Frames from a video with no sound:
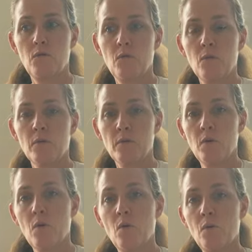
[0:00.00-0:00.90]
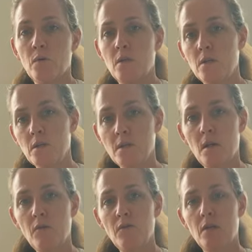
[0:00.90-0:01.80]
for their own
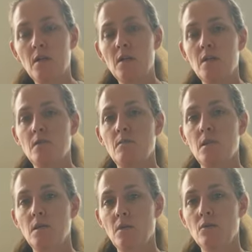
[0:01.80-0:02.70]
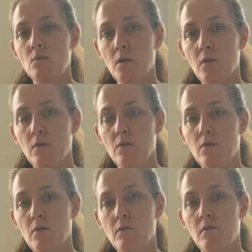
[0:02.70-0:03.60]
stuff that needs to be dealt with,
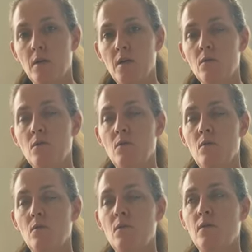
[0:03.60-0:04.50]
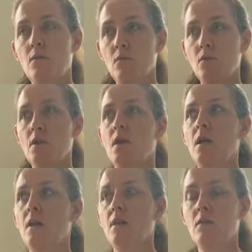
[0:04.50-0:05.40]
right? So if you're looking
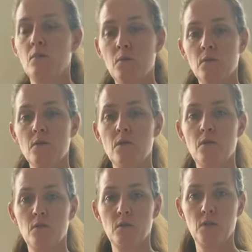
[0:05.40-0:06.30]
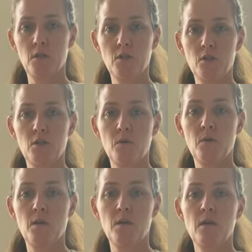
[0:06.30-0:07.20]
at the other person that you're in a relationship
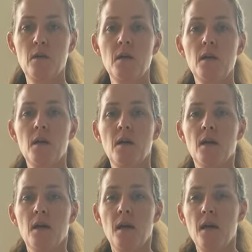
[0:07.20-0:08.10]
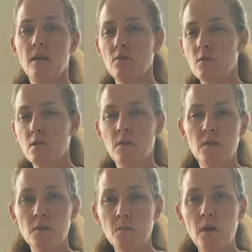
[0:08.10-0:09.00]
with and there's stuff
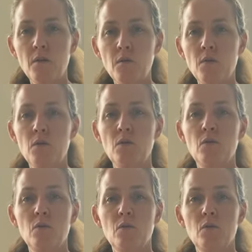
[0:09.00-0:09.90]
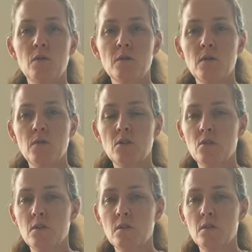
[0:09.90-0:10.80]
that's bothering you, or stuff that's
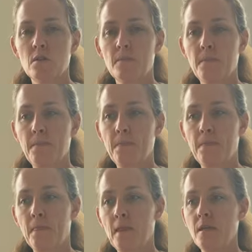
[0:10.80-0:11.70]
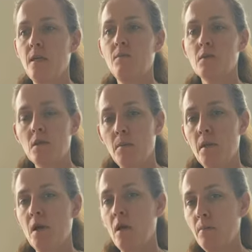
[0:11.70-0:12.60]
just, it keeps
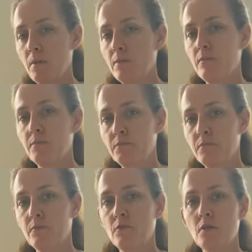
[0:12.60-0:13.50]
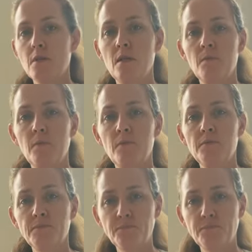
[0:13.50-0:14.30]
coming up, for example,